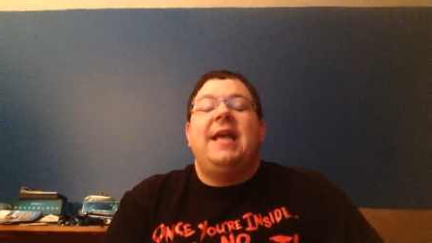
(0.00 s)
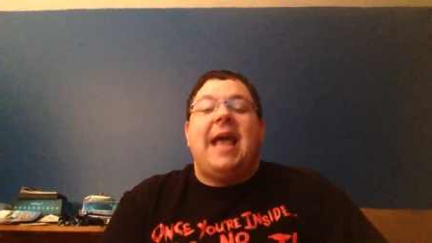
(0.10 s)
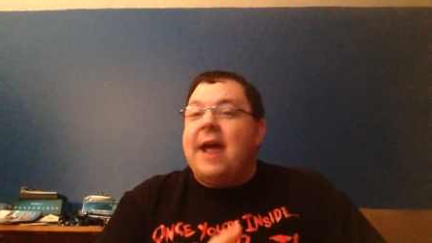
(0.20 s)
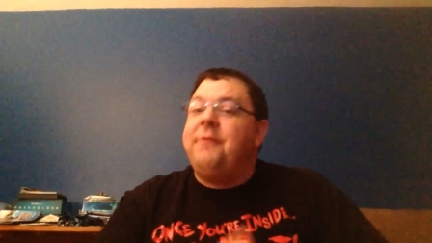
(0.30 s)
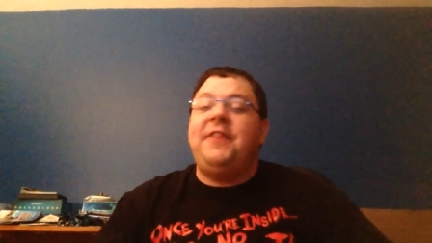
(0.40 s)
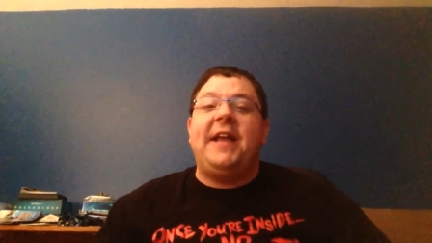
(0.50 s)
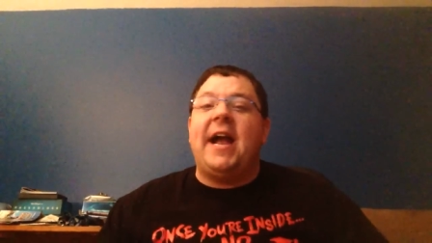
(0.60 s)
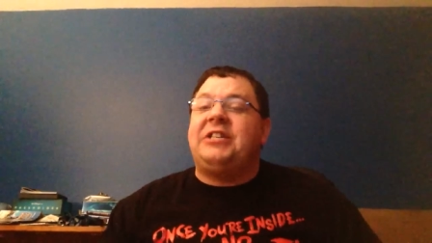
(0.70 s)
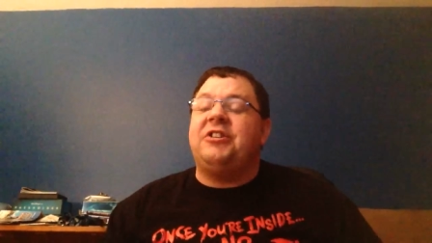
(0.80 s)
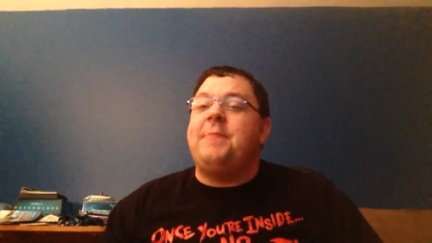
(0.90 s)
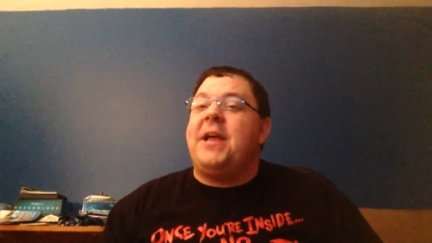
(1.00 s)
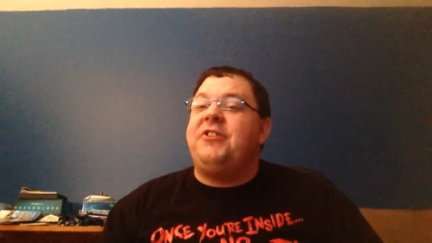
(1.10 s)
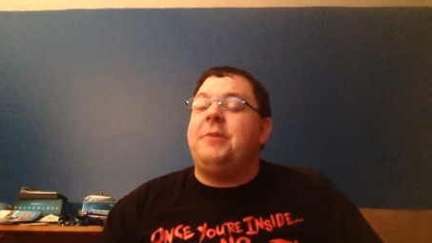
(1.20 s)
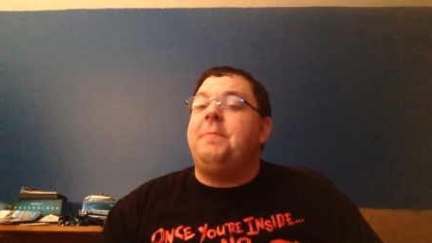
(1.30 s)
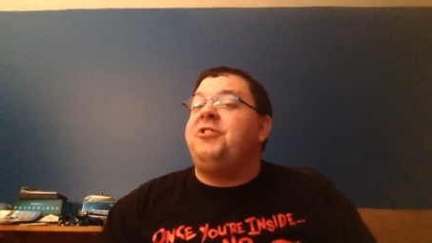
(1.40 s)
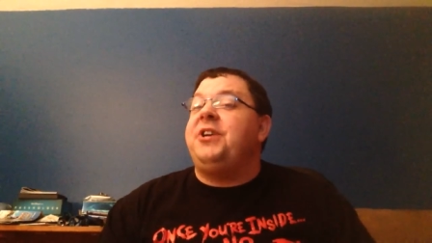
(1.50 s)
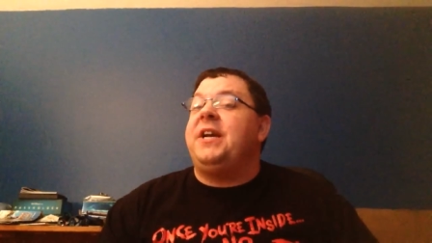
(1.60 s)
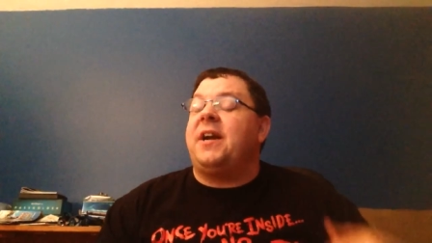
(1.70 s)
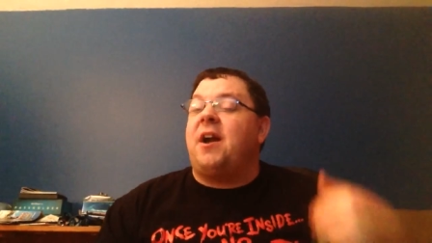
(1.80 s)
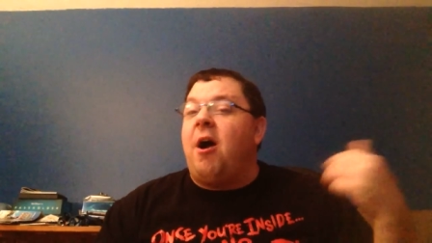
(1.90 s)
Everything I just mentioned, but you
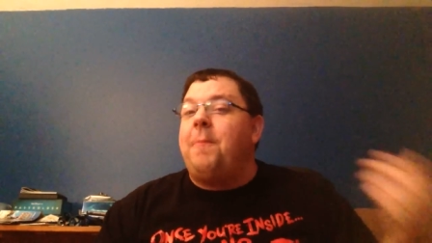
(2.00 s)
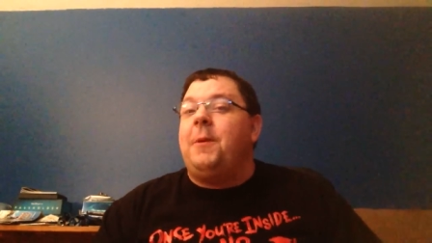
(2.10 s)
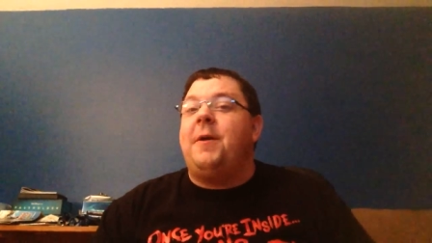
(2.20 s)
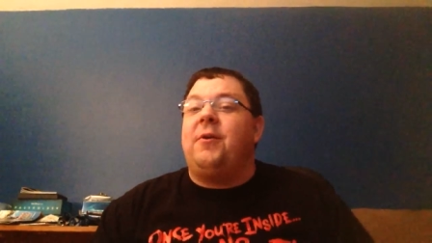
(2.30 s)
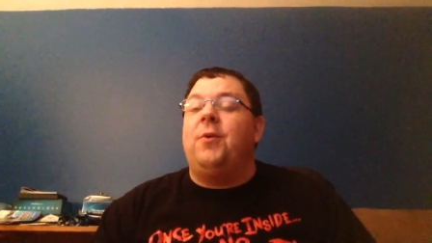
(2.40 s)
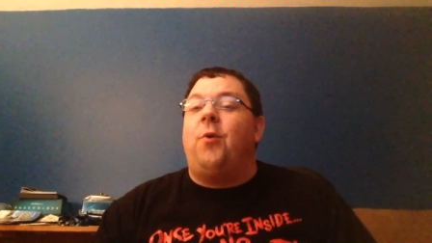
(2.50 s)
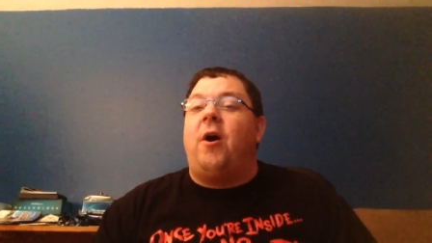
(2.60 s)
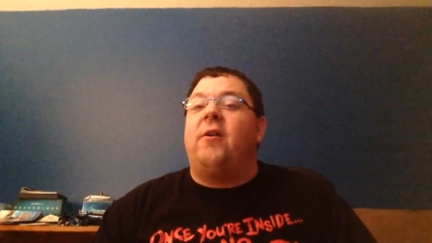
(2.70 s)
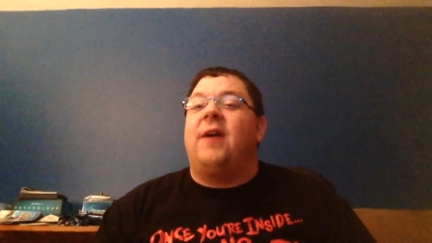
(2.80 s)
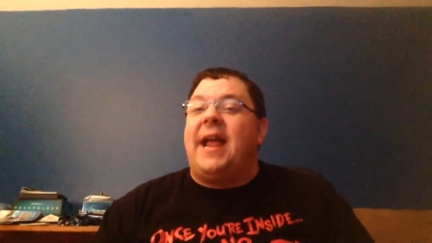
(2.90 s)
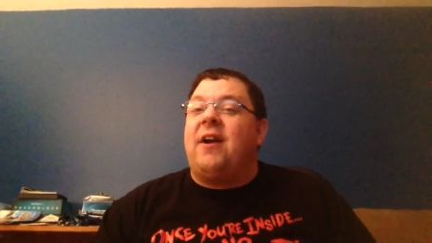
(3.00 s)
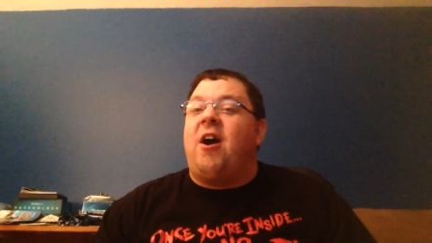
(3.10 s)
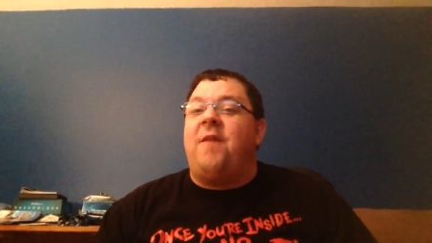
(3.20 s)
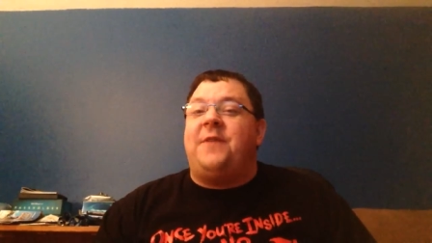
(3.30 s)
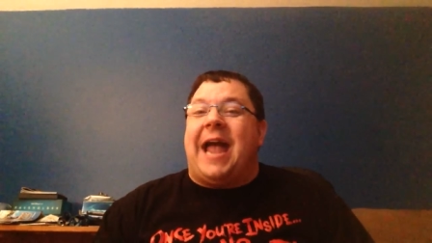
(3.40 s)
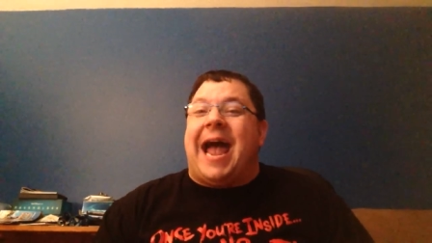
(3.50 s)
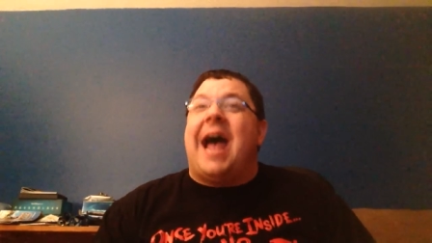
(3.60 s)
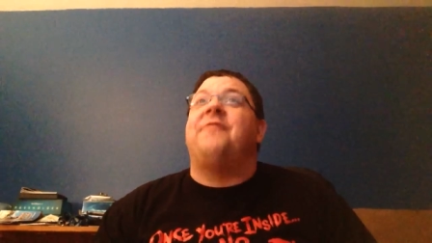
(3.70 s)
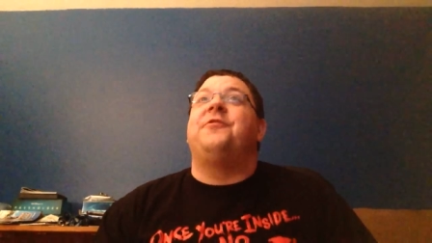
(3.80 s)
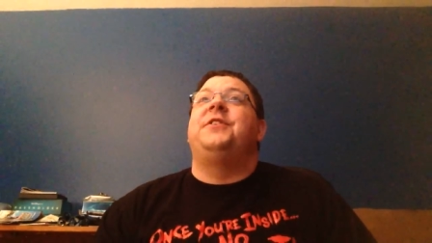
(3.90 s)
get complimentary water and coffee
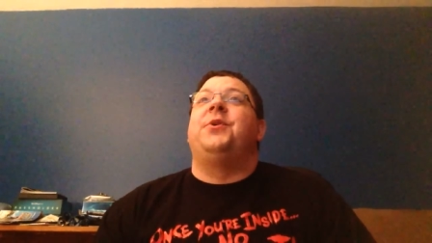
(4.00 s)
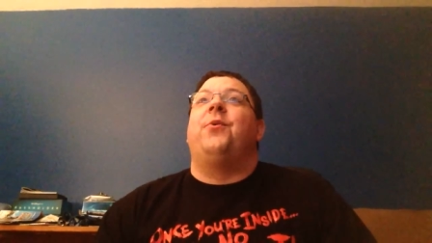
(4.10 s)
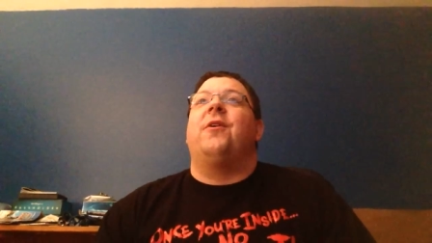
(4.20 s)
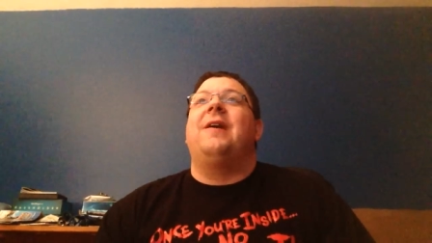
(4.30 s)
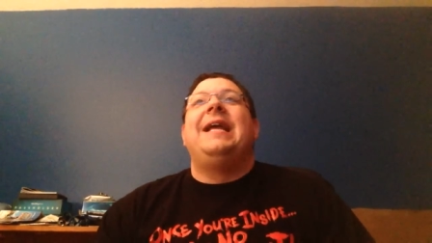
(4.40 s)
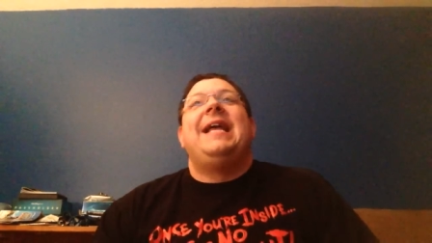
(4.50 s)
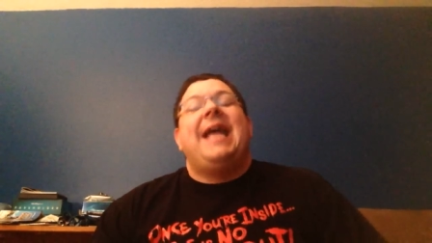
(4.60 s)
after the tour